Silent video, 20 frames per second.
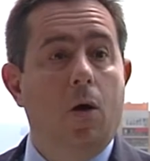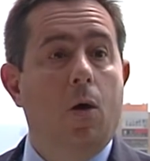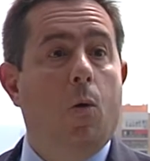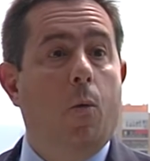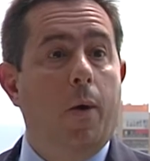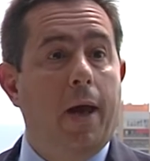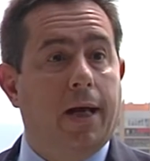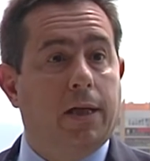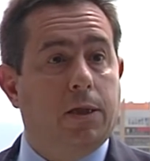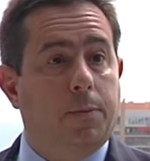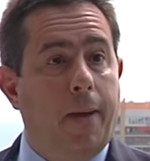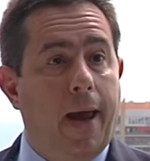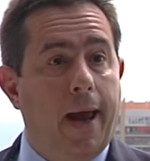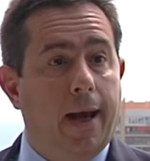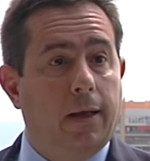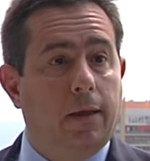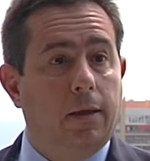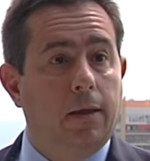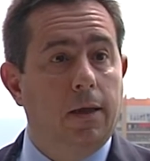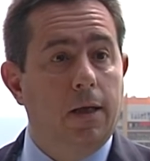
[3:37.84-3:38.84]
We
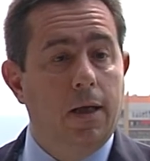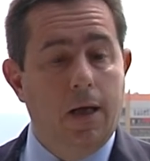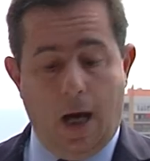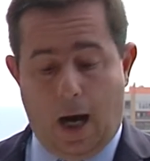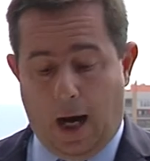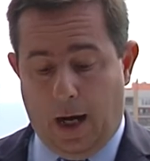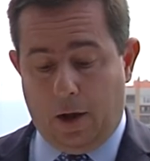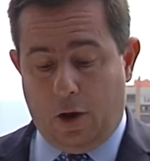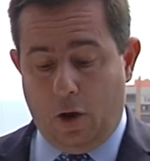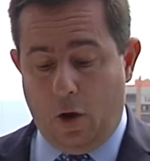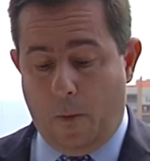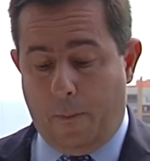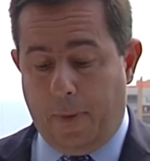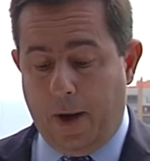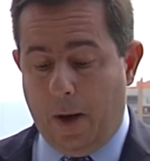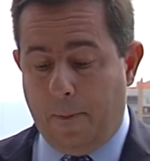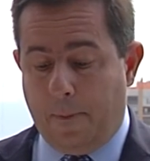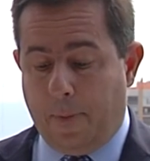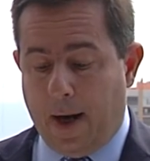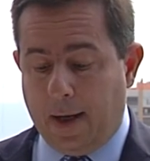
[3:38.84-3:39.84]
expect our
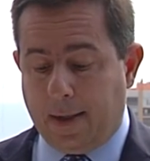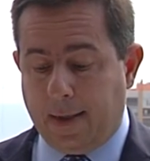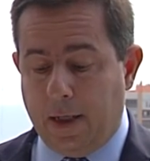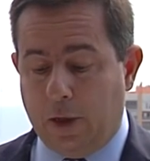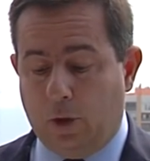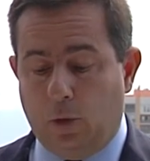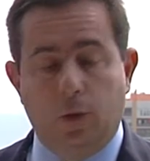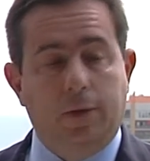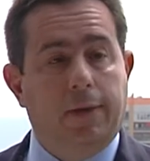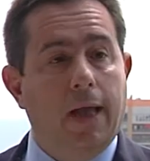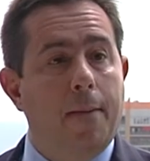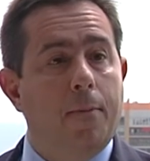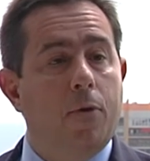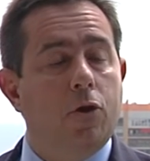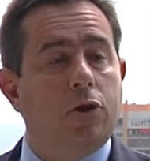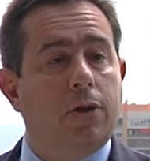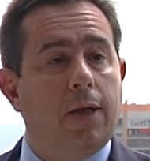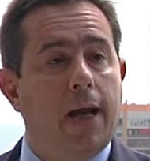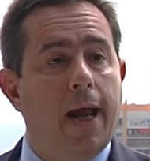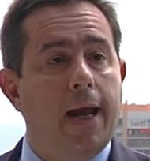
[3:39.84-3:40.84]
European partners to
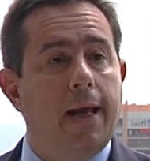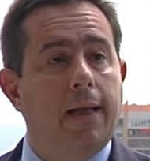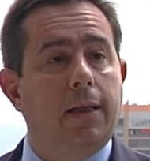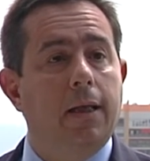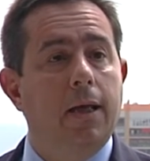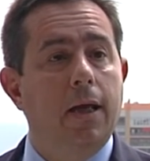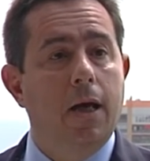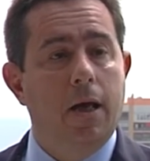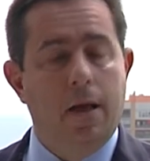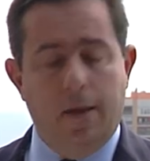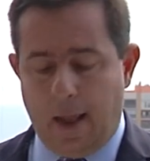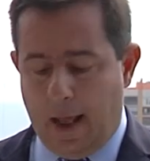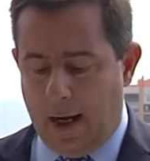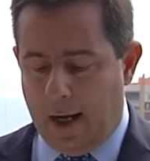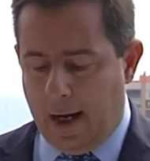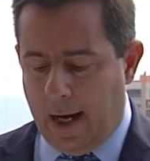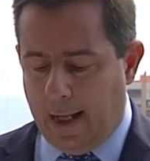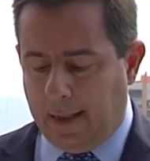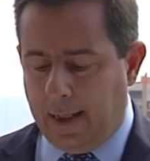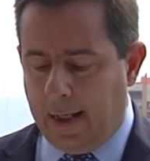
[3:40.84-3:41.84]
demonstrate their
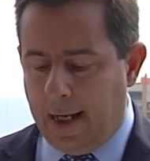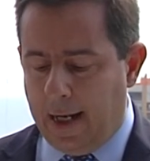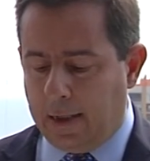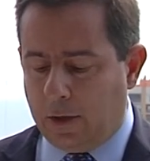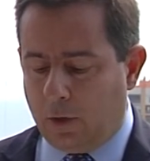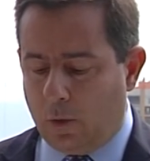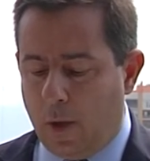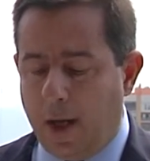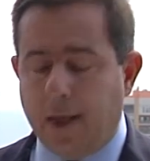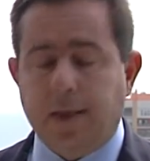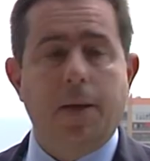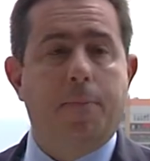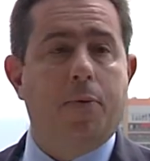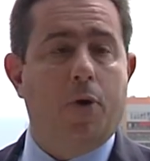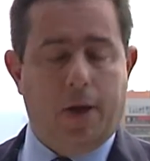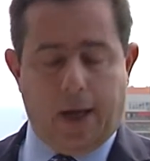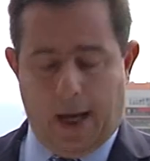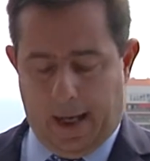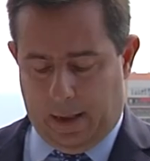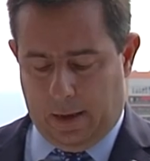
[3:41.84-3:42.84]
readiness to
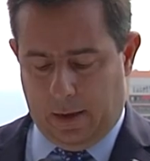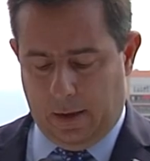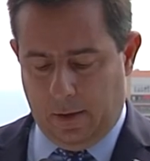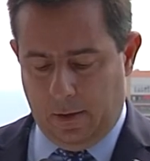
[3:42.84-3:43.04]
reciprocate.